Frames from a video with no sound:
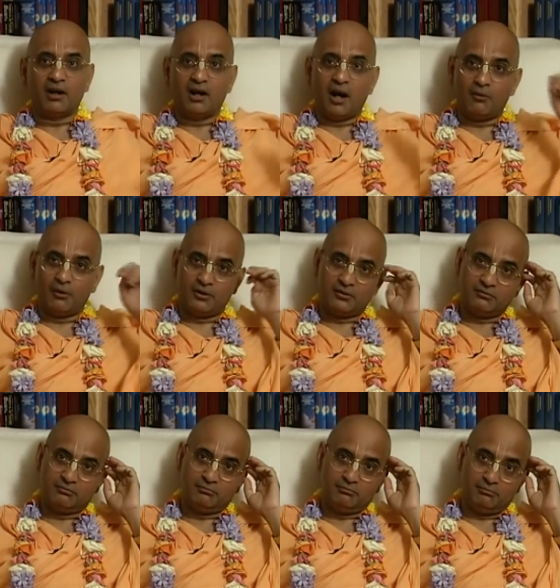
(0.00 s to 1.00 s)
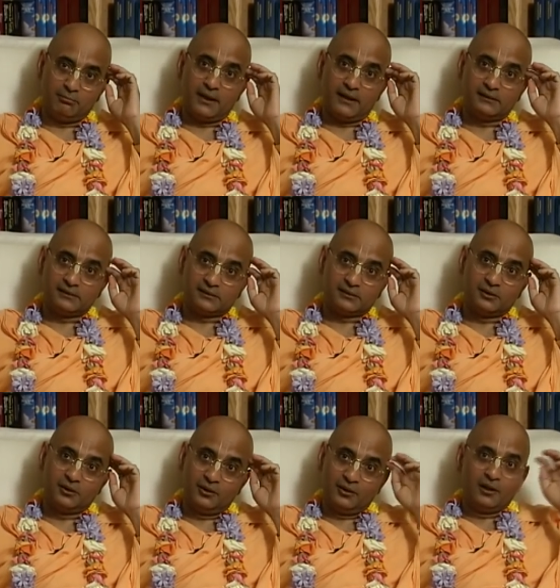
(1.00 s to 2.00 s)
our place.
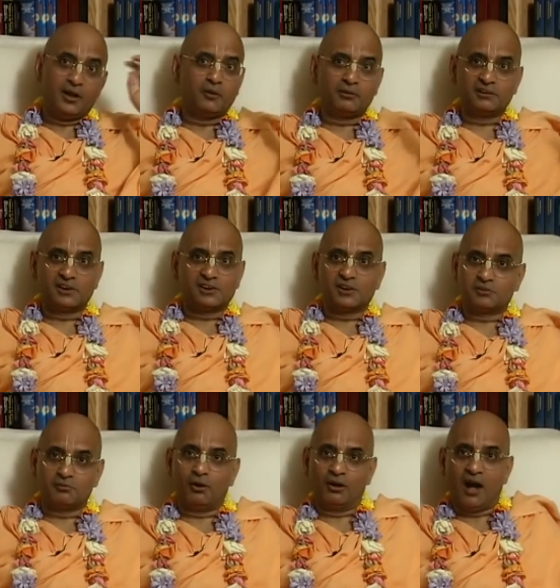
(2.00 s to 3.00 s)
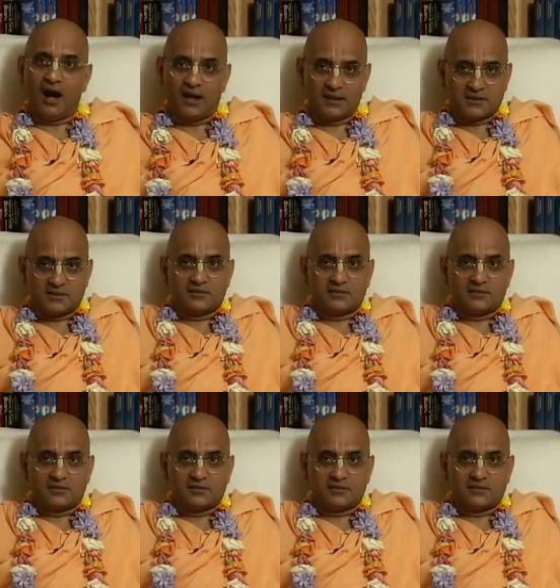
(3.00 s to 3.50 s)
It was just a small hut